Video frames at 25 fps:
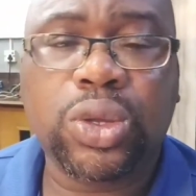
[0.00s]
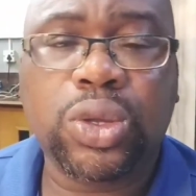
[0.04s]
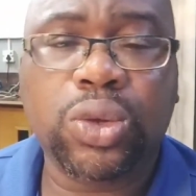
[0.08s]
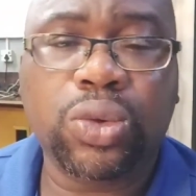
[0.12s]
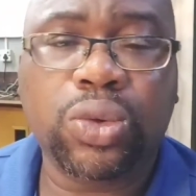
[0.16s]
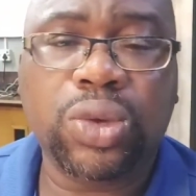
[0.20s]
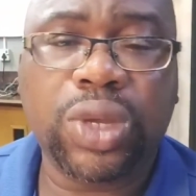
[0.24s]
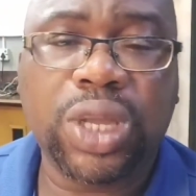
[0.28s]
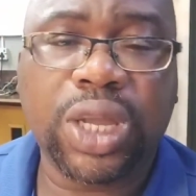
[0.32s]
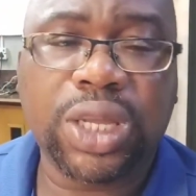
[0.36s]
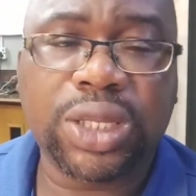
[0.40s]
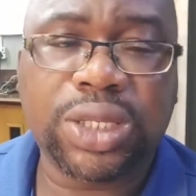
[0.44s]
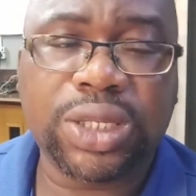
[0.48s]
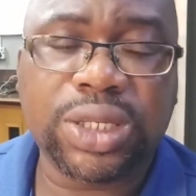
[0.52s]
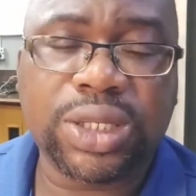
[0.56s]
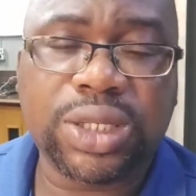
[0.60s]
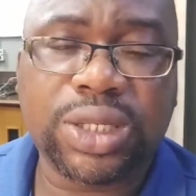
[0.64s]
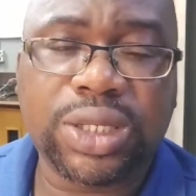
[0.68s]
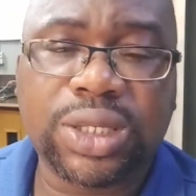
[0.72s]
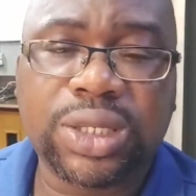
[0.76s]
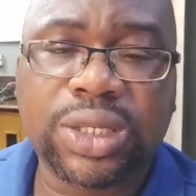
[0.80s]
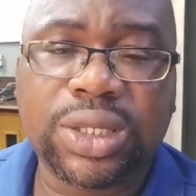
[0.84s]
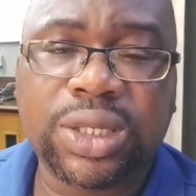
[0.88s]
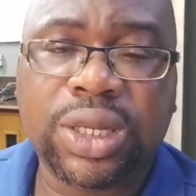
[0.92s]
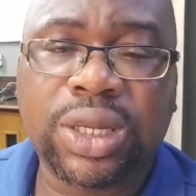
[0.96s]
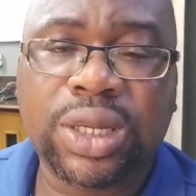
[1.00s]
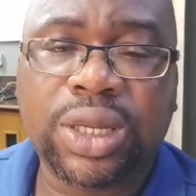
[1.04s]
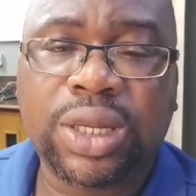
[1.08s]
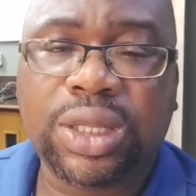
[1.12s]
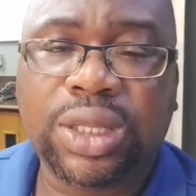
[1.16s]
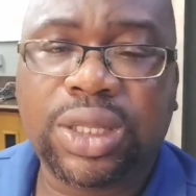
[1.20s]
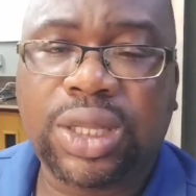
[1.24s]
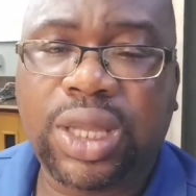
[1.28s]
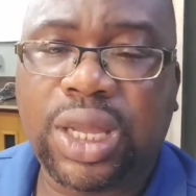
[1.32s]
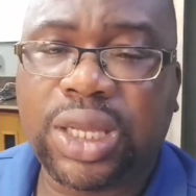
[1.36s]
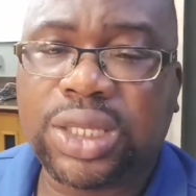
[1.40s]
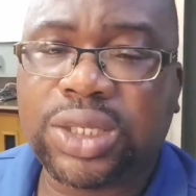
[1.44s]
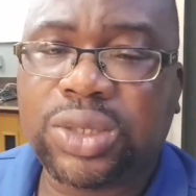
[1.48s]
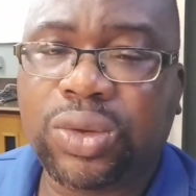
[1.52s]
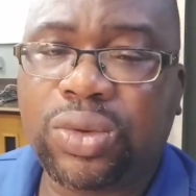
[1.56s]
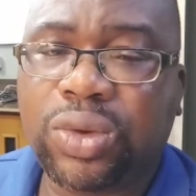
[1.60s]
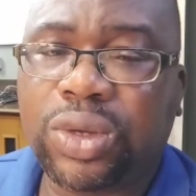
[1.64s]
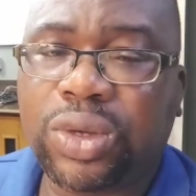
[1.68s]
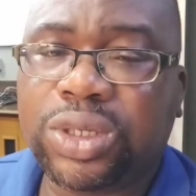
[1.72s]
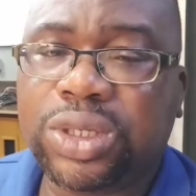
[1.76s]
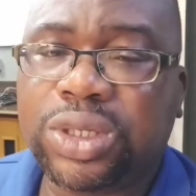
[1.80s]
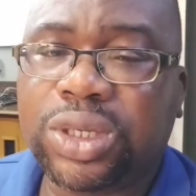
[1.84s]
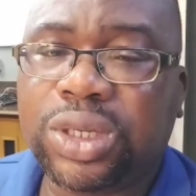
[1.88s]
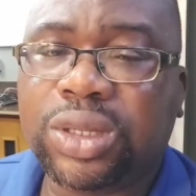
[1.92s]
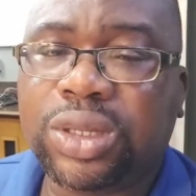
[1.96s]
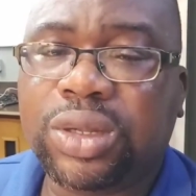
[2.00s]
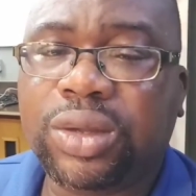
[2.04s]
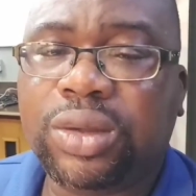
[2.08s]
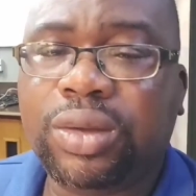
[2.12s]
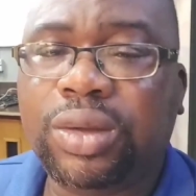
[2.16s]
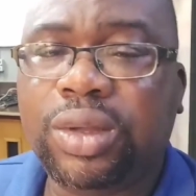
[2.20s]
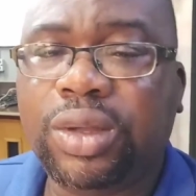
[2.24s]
you get it. Thanks for watching.